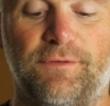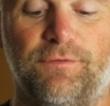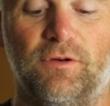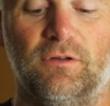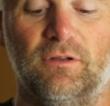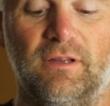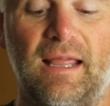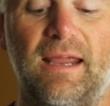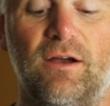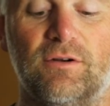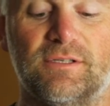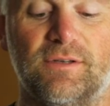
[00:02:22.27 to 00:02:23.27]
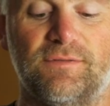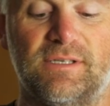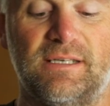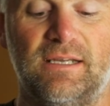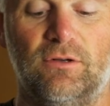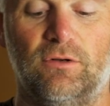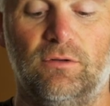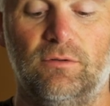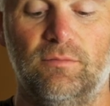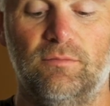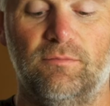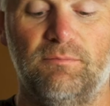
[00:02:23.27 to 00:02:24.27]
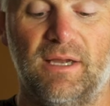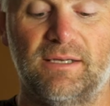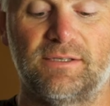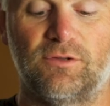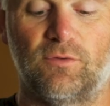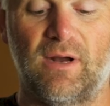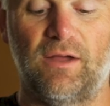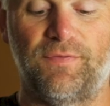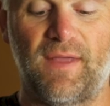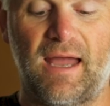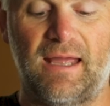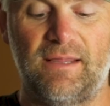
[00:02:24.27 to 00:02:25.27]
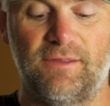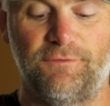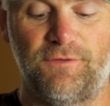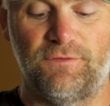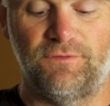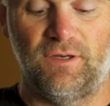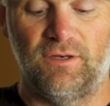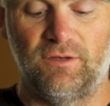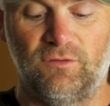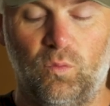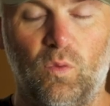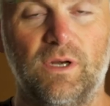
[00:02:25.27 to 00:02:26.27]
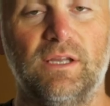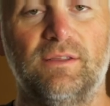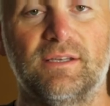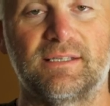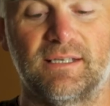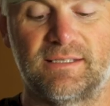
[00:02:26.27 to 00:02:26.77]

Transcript: different layers of steel mixed throughout that. And the 15N20 in this